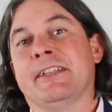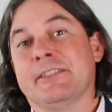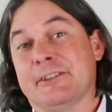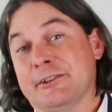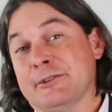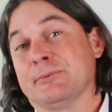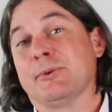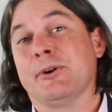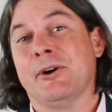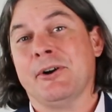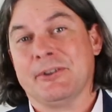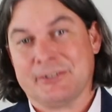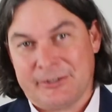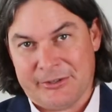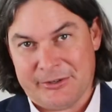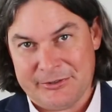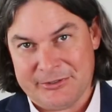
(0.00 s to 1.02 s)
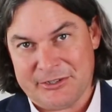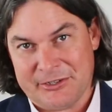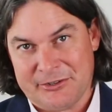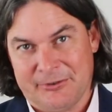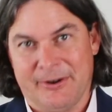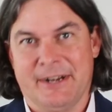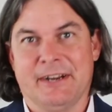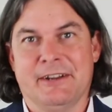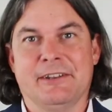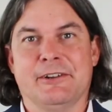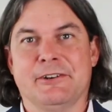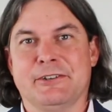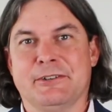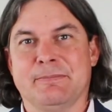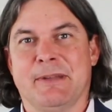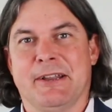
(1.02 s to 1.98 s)
those were also generating a
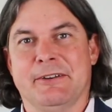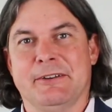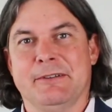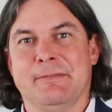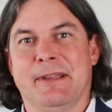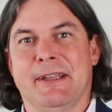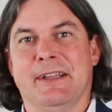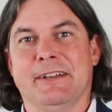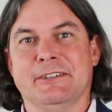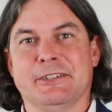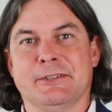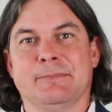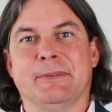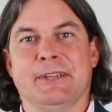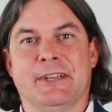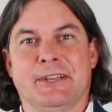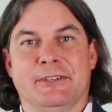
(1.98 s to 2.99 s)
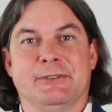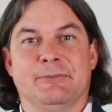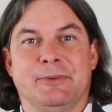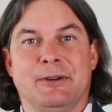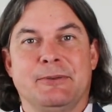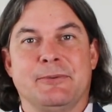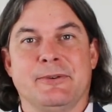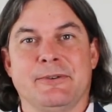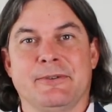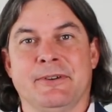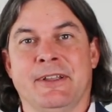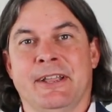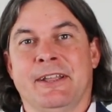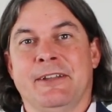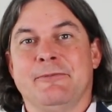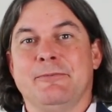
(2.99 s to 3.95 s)
large amount of demand just because we were
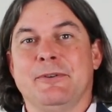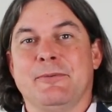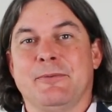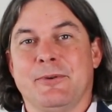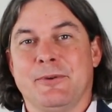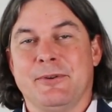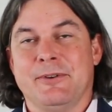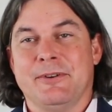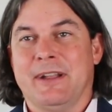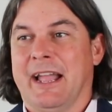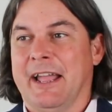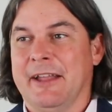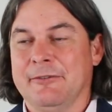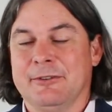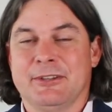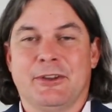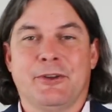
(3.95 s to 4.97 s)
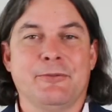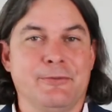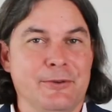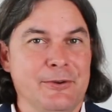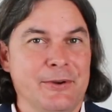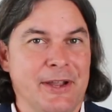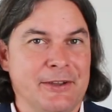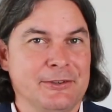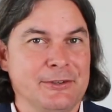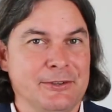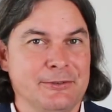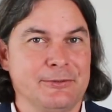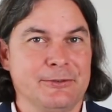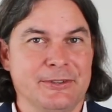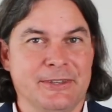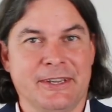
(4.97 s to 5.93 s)
we were had so few
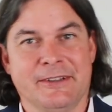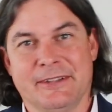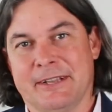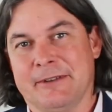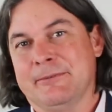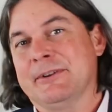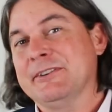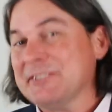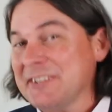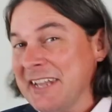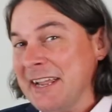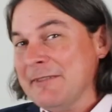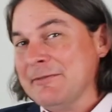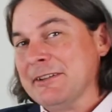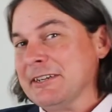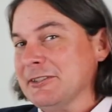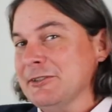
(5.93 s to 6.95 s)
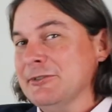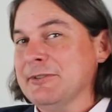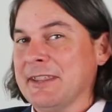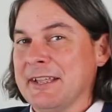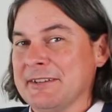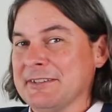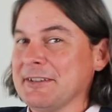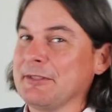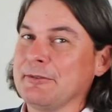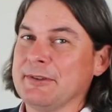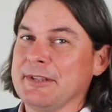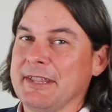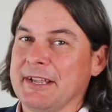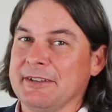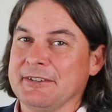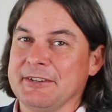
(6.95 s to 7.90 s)
houses for sale like we usually have like 2000
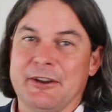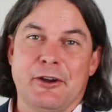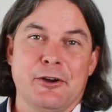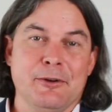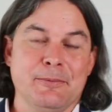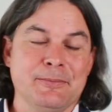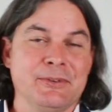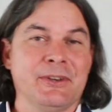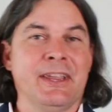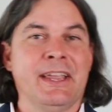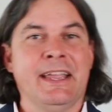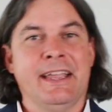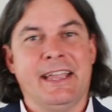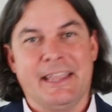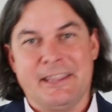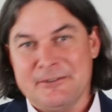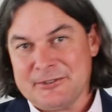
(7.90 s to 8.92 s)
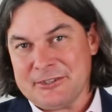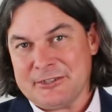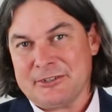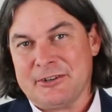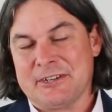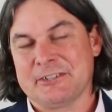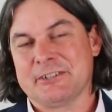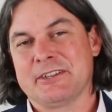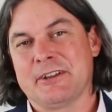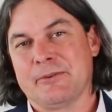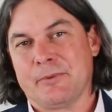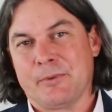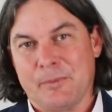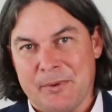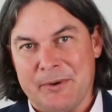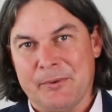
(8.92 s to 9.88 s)
3000 homes and there was a stretch there
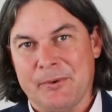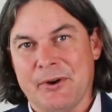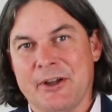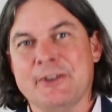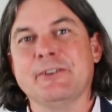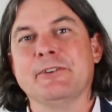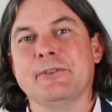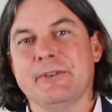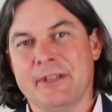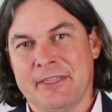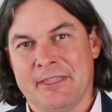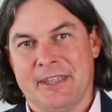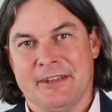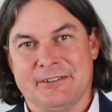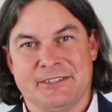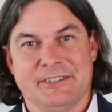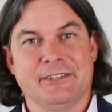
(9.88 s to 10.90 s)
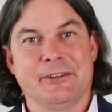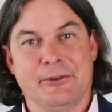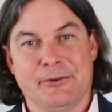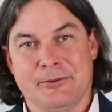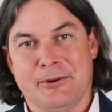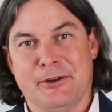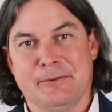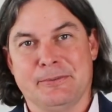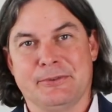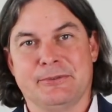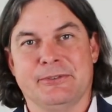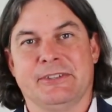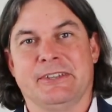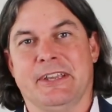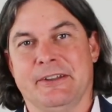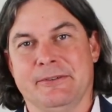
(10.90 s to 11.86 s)
where we were under a thousand total homes for
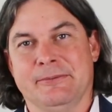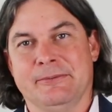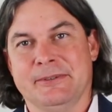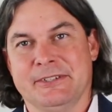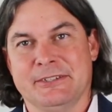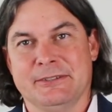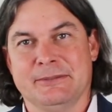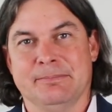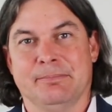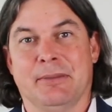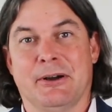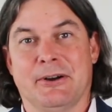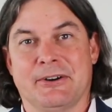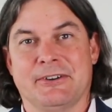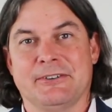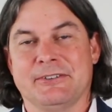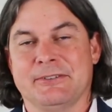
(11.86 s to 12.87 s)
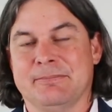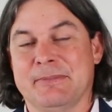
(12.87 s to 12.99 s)
sale which is bonkers